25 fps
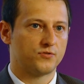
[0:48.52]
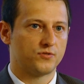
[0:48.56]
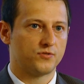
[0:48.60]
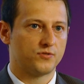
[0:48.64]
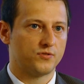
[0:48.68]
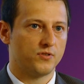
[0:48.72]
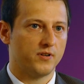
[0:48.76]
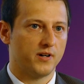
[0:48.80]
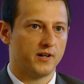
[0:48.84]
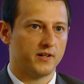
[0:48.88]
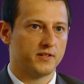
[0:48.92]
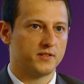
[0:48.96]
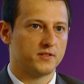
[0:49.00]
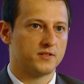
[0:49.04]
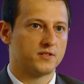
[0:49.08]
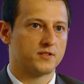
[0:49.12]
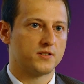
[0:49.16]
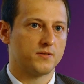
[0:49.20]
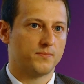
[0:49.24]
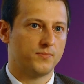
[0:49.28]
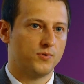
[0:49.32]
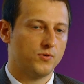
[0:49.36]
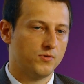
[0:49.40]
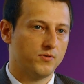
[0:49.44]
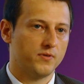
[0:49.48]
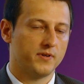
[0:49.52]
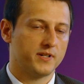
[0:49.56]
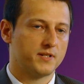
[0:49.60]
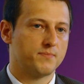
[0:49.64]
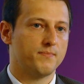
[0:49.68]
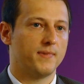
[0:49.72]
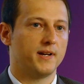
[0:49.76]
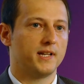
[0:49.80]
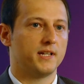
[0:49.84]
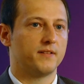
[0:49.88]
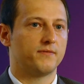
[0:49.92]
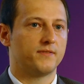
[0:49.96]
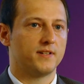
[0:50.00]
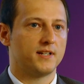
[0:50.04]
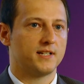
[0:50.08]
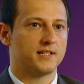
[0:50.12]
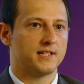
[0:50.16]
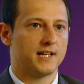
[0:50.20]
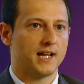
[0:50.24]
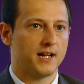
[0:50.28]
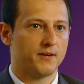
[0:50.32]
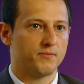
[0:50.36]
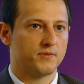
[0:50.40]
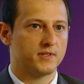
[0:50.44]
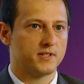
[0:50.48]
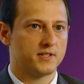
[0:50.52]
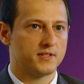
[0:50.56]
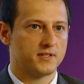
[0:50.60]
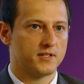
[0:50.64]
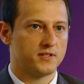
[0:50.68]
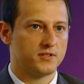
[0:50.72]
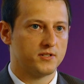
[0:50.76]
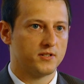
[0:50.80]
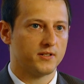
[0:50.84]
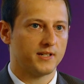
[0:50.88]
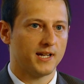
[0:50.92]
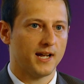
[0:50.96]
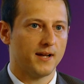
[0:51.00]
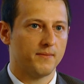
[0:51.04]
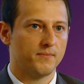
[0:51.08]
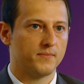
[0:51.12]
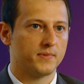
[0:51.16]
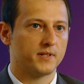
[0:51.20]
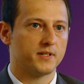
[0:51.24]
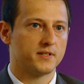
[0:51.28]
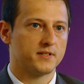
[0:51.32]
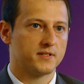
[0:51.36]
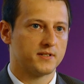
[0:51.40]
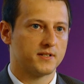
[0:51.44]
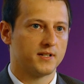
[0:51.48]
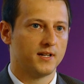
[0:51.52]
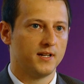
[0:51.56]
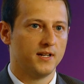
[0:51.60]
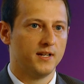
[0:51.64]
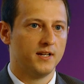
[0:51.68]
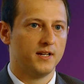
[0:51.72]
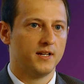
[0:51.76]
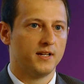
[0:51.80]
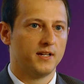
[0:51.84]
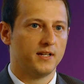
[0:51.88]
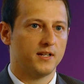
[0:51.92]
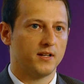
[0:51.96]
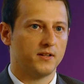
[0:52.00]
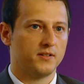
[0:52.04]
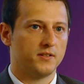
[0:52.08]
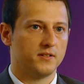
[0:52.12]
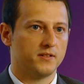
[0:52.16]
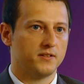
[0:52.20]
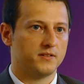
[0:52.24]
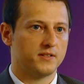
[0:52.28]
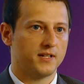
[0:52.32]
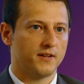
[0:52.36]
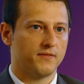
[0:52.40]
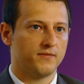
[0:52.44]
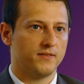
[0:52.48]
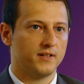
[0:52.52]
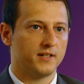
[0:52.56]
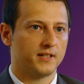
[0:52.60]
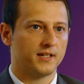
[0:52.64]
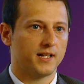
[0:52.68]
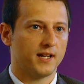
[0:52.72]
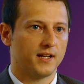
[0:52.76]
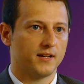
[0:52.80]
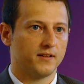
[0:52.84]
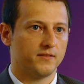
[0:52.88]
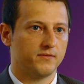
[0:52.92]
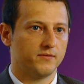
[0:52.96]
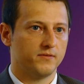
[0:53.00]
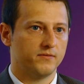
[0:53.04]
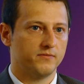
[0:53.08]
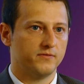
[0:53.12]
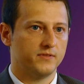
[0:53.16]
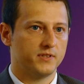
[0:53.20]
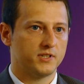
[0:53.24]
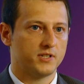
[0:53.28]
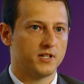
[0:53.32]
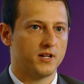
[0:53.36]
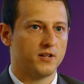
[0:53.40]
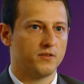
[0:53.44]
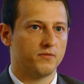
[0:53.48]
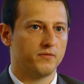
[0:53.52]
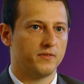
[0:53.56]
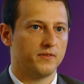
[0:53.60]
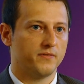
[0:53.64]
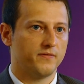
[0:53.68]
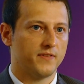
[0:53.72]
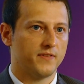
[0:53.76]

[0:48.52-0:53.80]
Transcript: try and support as many of these languages as you can, because you definitely get a return on